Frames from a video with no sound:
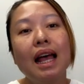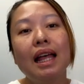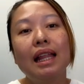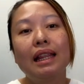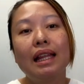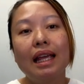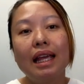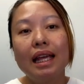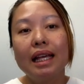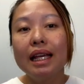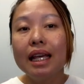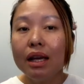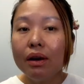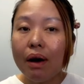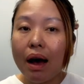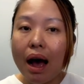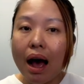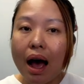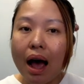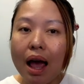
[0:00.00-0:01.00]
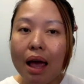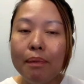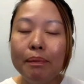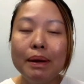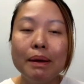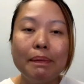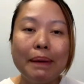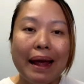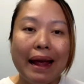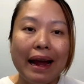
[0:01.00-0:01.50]
The QI
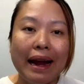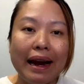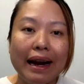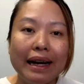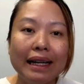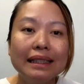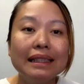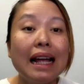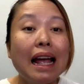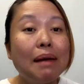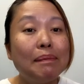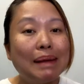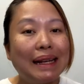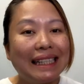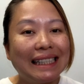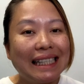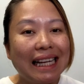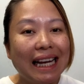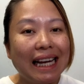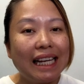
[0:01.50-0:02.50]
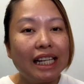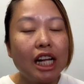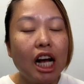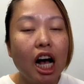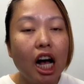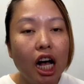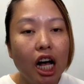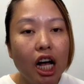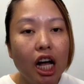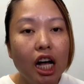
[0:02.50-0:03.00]
prepares and maintains
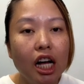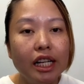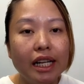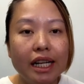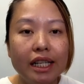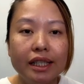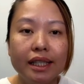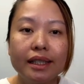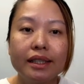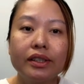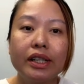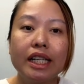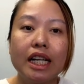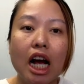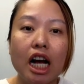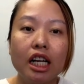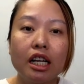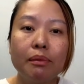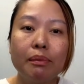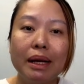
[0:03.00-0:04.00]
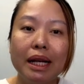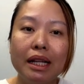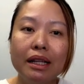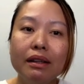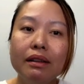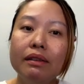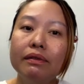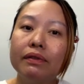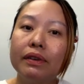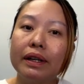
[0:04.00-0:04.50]
all necessary
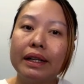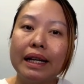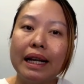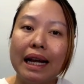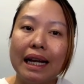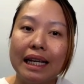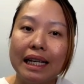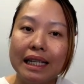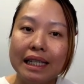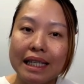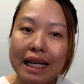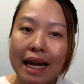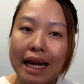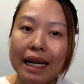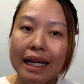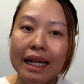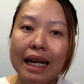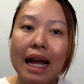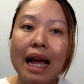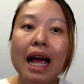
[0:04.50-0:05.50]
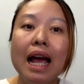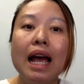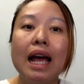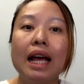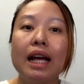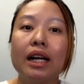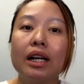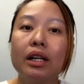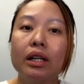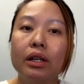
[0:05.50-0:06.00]
documents for the exchange,
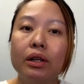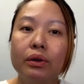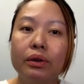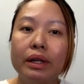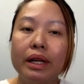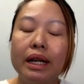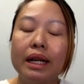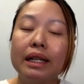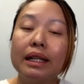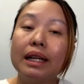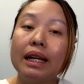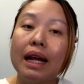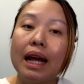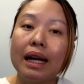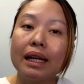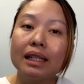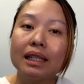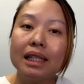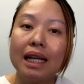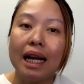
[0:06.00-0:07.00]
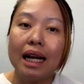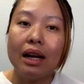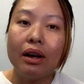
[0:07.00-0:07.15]
including the exchange